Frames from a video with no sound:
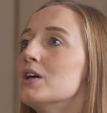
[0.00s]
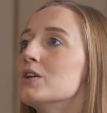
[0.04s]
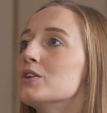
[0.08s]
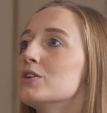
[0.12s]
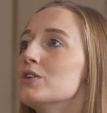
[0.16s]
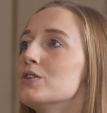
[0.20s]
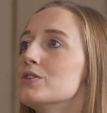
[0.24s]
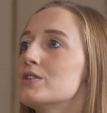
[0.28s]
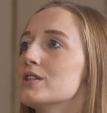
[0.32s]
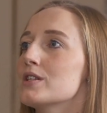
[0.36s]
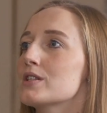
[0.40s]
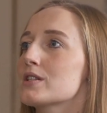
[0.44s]

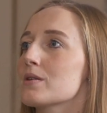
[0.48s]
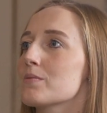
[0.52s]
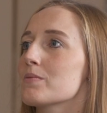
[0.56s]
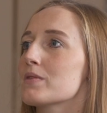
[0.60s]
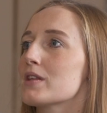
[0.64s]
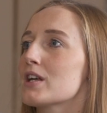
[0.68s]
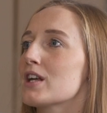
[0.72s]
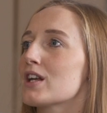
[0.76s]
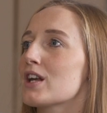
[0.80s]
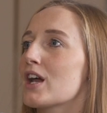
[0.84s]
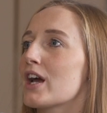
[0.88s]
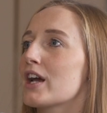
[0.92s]
using
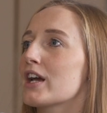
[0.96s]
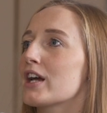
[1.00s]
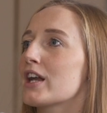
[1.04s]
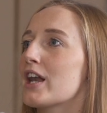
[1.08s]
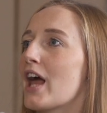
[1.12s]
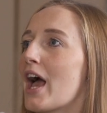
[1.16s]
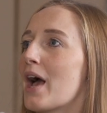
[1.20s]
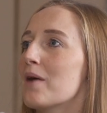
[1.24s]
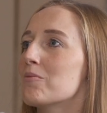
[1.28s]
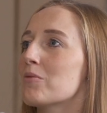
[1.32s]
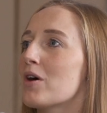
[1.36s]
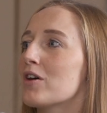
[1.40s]
something like
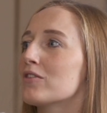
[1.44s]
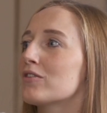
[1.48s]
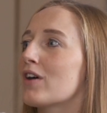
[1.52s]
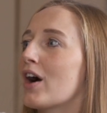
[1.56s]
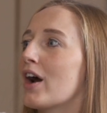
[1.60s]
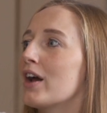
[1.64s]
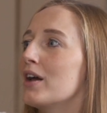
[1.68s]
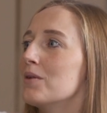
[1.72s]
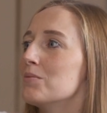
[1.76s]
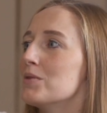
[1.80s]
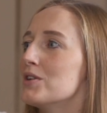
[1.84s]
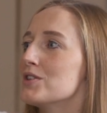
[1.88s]
an
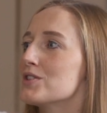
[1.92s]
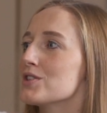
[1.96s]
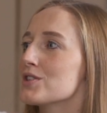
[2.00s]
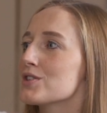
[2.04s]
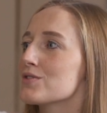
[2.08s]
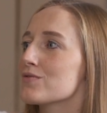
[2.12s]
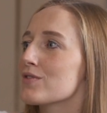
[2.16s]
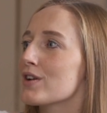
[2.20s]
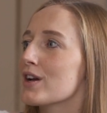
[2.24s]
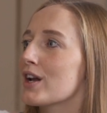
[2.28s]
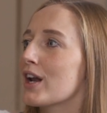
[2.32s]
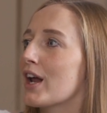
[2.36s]
MRI image
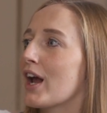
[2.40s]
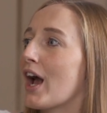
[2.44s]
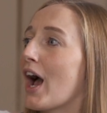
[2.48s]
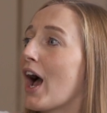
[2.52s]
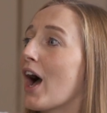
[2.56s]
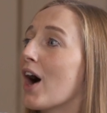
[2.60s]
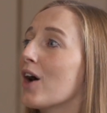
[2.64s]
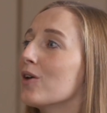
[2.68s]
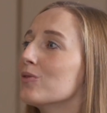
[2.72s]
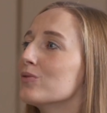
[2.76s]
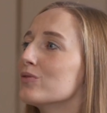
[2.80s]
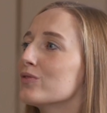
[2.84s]
is really
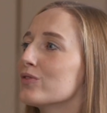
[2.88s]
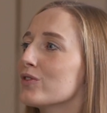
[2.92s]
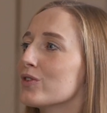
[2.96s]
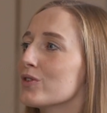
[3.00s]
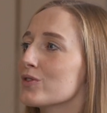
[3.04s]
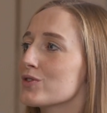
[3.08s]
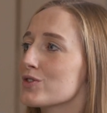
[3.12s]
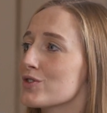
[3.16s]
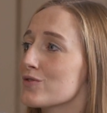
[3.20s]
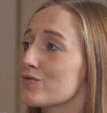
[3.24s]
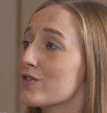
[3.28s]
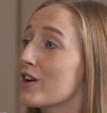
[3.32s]

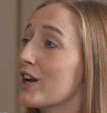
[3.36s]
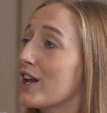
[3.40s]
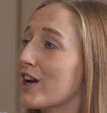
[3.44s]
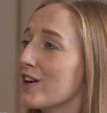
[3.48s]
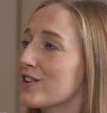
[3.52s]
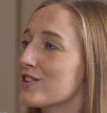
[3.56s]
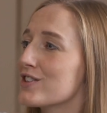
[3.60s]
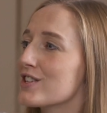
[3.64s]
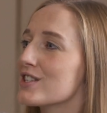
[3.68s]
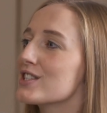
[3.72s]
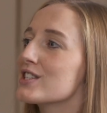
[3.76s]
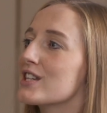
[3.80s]
helpful to really
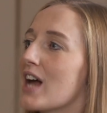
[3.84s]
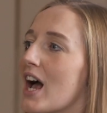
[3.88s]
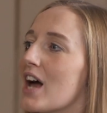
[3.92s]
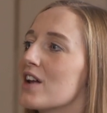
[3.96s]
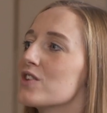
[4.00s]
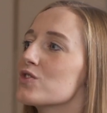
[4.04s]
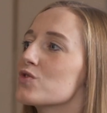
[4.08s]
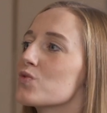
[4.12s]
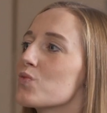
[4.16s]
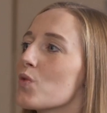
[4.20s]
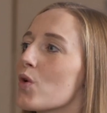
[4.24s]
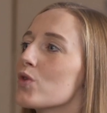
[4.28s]

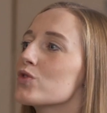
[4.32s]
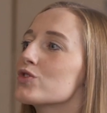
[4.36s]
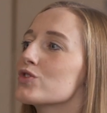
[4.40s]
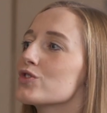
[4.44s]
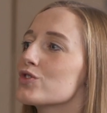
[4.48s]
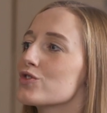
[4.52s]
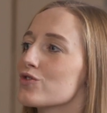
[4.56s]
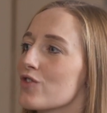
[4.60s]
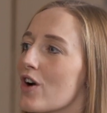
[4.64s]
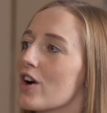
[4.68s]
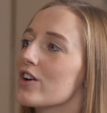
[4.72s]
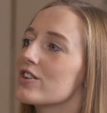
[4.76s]
understand what
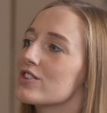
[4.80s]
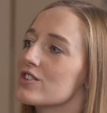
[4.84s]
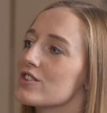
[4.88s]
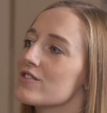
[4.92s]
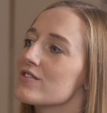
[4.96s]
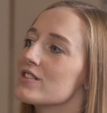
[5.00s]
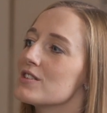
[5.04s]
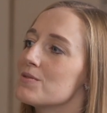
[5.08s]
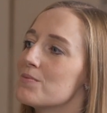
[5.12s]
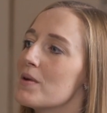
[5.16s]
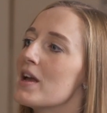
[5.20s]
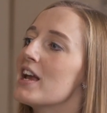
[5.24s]

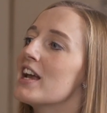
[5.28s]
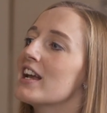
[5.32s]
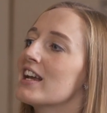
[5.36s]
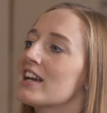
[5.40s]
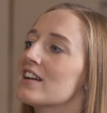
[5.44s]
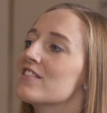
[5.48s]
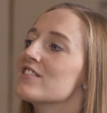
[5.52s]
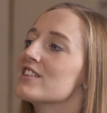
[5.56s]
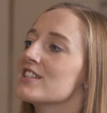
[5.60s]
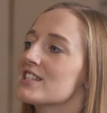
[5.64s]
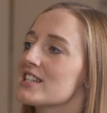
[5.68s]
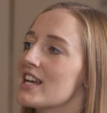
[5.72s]
structure is
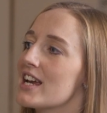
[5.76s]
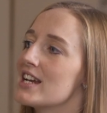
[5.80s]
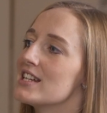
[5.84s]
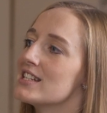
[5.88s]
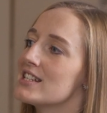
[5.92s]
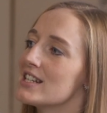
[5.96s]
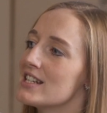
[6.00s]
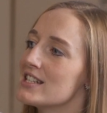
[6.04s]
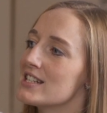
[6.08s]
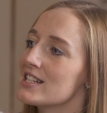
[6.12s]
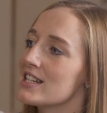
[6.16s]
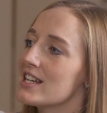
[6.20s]
being
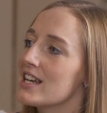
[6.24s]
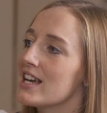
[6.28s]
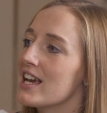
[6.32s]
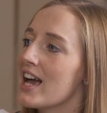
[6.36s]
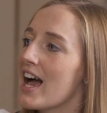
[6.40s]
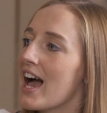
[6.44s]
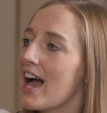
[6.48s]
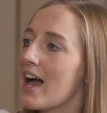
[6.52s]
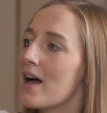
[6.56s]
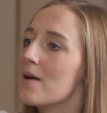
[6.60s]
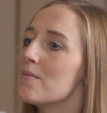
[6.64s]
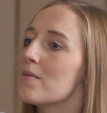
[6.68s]
irritated,
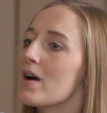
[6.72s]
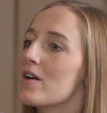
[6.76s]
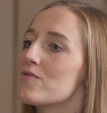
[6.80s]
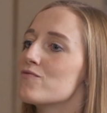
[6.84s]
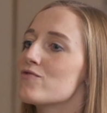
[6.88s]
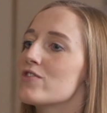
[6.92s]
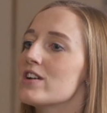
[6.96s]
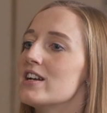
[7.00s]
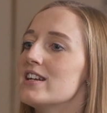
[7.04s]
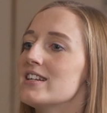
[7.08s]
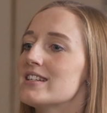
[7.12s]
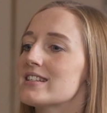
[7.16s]

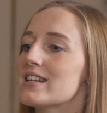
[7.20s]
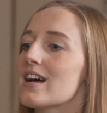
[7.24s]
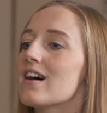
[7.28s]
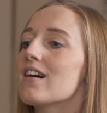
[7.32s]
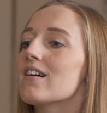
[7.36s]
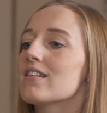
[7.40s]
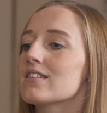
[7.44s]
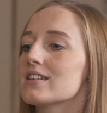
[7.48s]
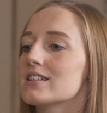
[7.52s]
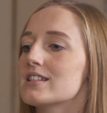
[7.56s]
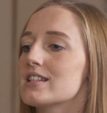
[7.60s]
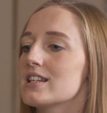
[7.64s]
and really
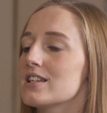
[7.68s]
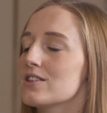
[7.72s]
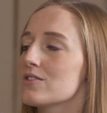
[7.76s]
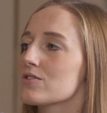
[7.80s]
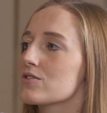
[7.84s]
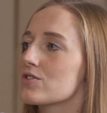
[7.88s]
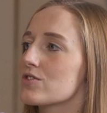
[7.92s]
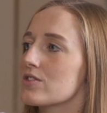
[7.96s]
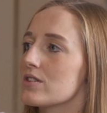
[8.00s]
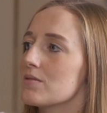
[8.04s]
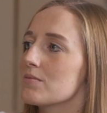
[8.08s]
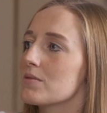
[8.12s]
targeting
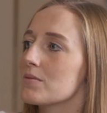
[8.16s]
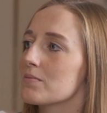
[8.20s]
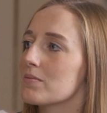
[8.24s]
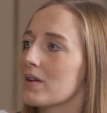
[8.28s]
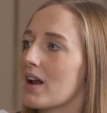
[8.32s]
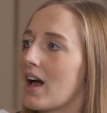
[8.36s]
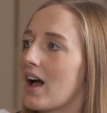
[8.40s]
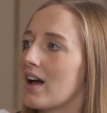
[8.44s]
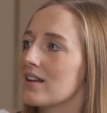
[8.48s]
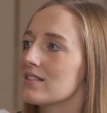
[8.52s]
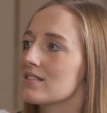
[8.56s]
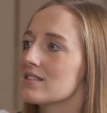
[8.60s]
your treatment
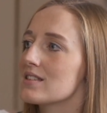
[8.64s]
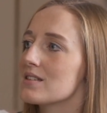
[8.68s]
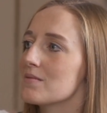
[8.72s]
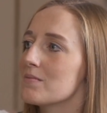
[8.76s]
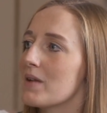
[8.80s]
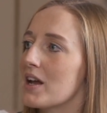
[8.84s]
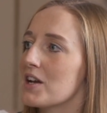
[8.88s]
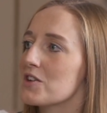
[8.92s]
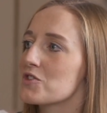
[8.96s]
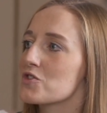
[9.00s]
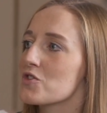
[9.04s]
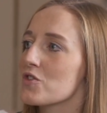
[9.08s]
plan
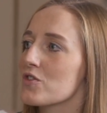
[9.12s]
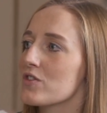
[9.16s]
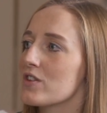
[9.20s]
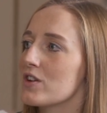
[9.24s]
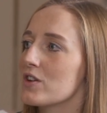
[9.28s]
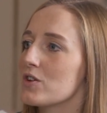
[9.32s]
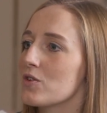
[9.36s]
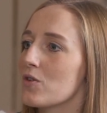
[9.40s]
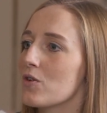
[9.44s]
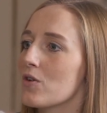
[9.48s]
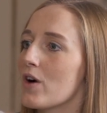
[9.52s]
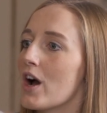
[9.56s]
to make sure
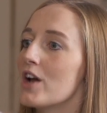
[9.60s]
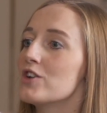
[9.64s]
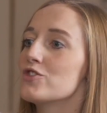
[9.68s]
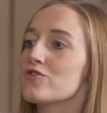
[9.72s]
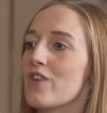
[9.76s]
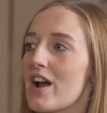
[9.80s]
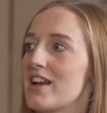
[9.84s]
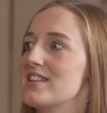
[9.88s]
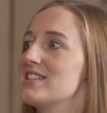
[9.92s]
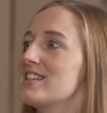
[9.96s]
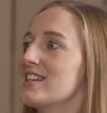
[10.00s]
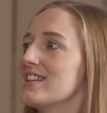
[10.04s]
that you're
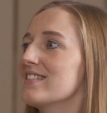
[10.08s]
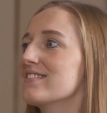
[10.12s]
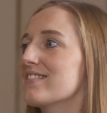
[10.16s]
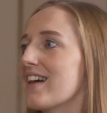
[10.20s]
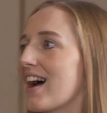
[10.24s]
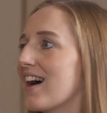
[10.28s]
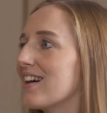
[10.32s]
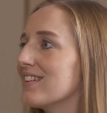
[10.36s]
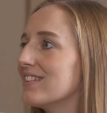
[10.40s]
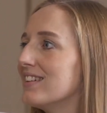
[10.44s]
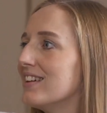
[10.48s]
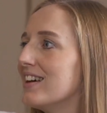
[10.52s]
addressing
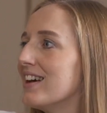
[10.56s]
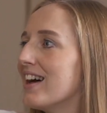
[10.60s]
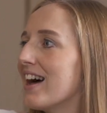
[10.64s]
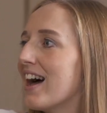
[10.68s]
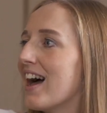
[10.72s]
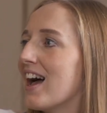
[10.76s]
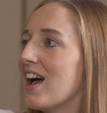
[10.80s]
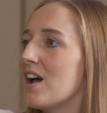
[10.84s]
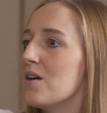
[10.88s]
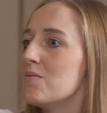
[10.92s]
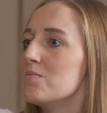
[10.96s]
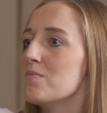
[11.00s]
that.
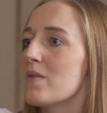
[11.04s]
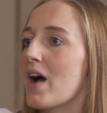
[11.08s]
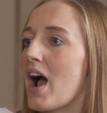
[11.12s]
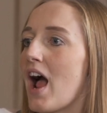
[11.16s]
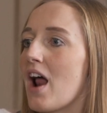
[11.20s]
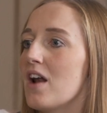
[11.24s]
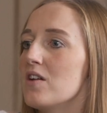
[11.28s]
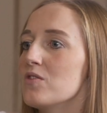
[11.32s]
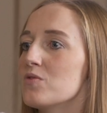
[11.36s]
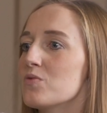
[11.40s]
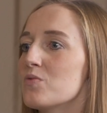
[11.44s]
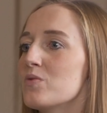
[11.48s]

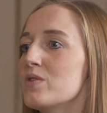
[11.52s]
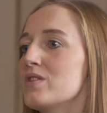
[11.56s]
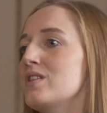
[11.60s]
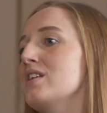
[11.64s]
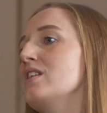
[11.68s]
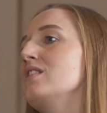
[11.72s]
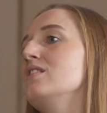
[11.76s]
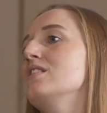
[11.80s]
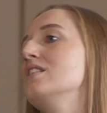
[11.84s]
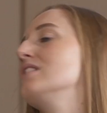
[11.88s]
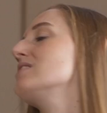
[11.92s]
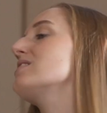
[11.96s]
And
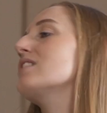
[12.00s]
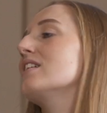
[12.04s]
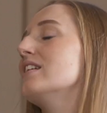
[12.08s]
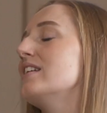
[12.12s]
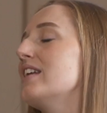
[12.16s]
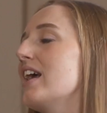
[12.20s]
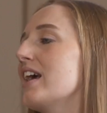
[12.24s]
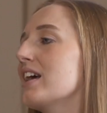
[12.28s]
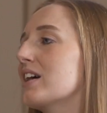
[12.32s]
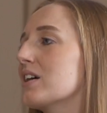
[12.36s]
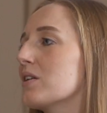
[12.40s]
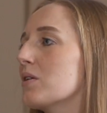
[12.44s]
within this
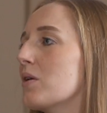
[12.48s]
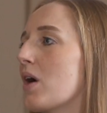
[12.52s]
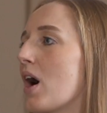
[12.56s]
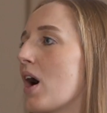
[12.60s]
clinic,